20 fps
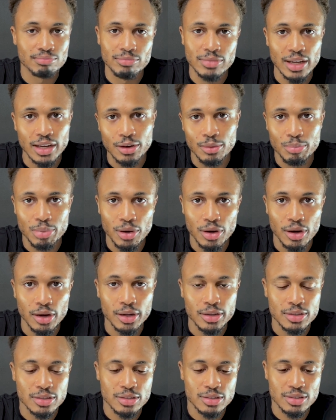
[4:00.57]

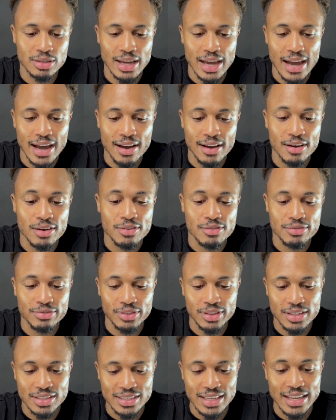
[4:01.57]
AirPods have
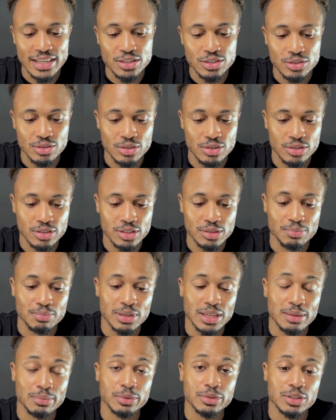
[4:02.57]
the sensor to
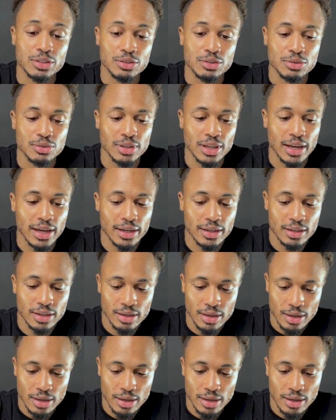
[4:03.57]
be able to do that.